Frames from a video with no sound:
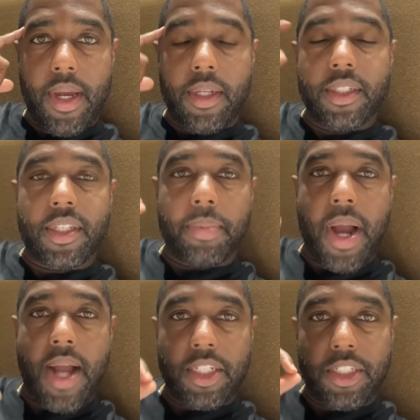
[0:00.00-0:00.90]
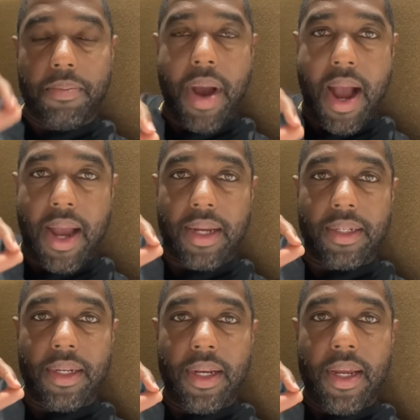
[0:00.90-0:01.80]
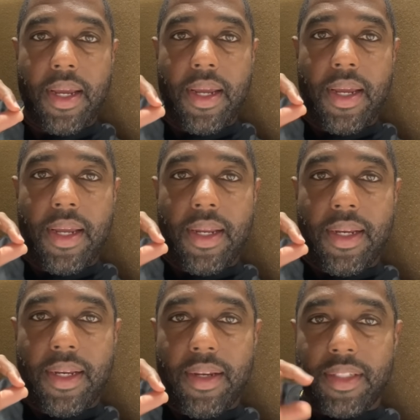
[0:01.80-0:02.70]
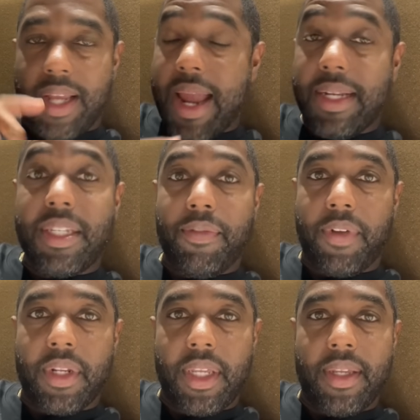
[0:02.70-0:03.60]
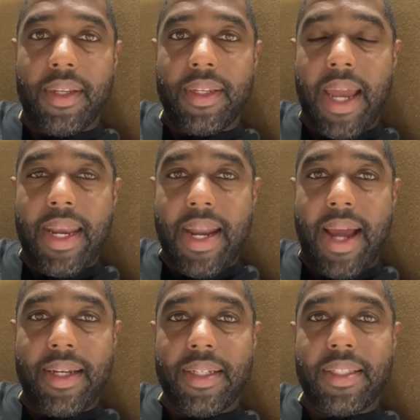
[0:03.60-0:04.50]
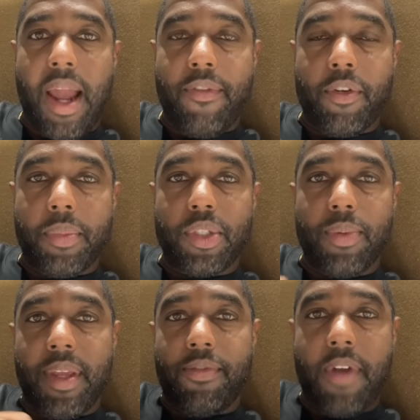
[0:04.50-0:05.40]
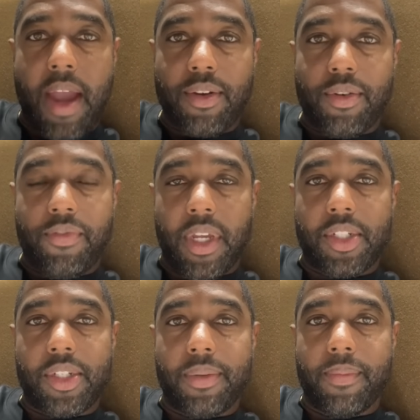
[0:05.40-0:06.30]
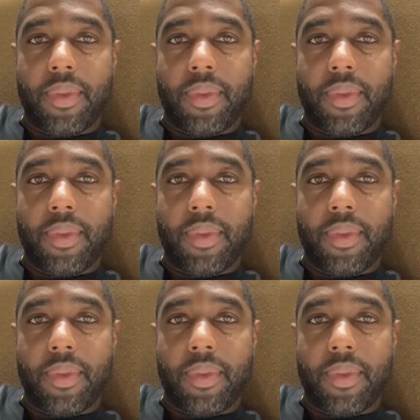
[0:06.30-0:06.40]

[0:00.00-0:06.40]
The subconscious mind, scientifically, cannot decipher between fact or fiction.